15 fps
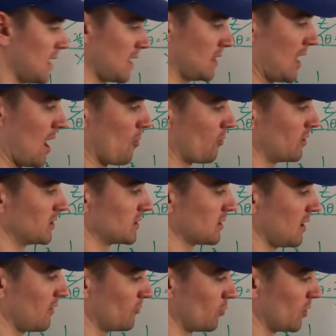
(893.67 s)
and now we're just
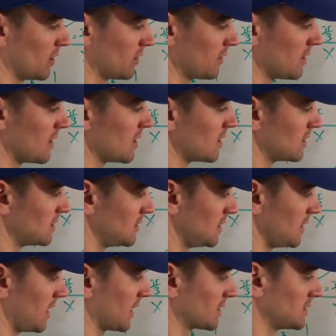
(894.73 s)
left with
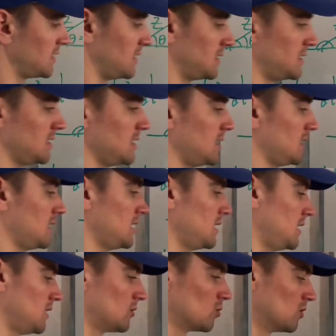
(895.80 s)
dx dt
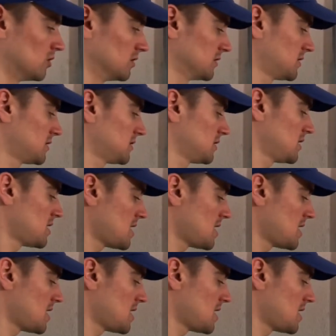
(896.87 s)
equals